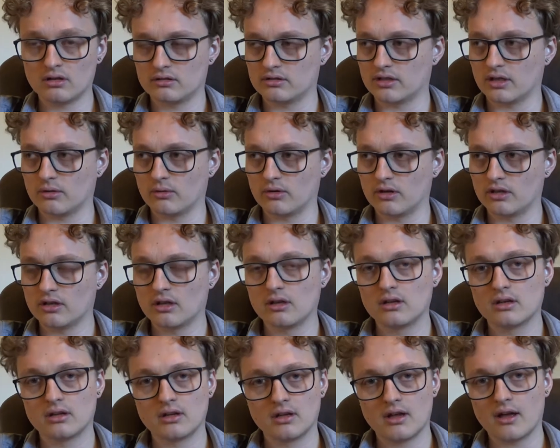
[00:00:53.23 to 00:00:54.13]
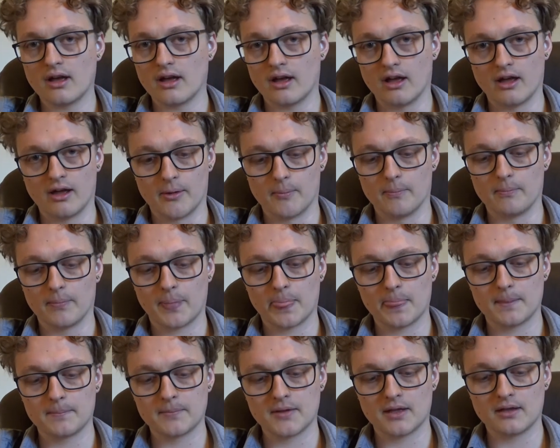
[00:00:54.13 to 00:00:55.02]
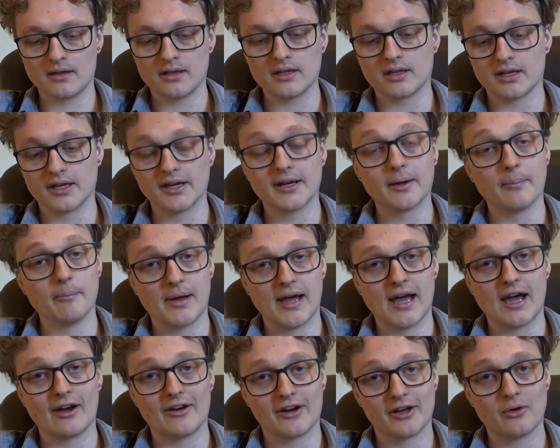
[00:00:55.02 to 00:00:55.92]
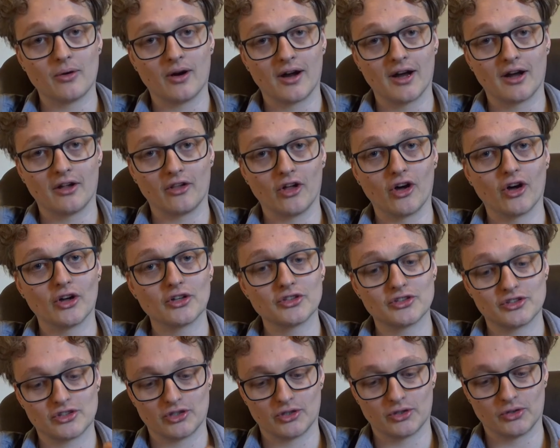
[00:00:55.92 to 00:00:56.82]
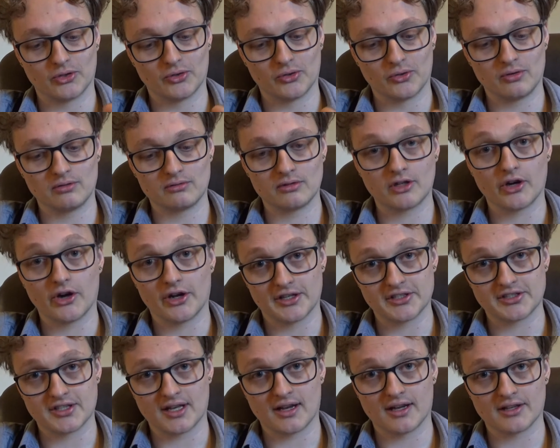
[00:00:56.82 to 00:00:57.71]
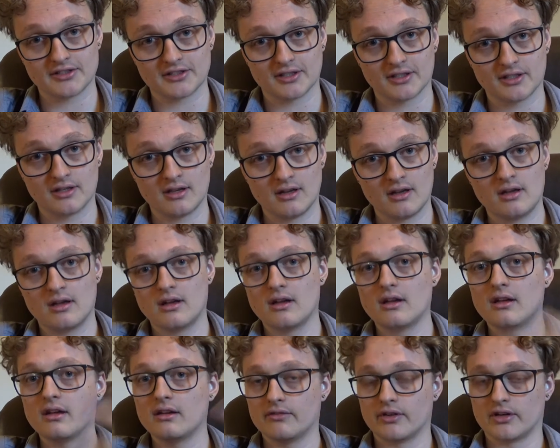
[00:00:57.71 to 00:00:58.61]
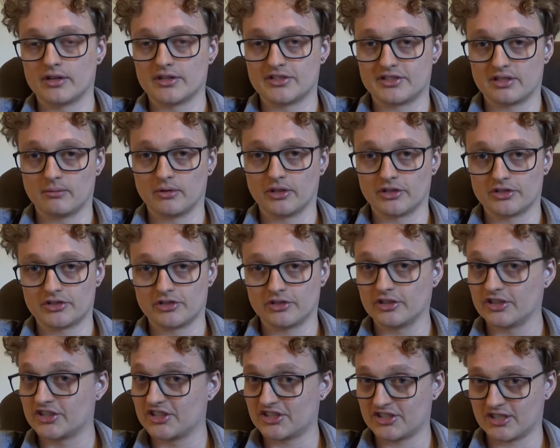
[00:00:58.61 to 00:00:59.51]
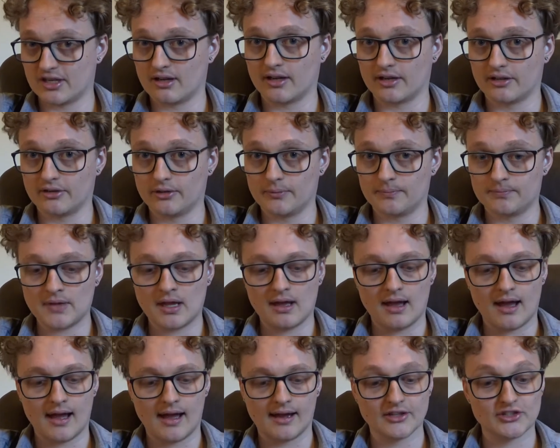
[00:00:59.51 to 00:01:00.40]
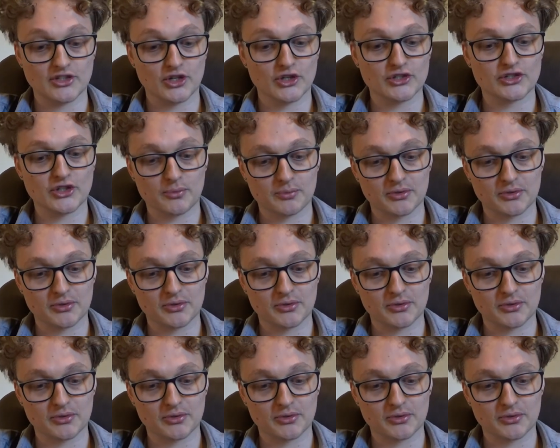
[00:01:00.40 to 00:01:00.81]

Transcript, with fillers: That word? You can compare it quite a lot to Koyaanisqatsi, very similar sort of style. And it's also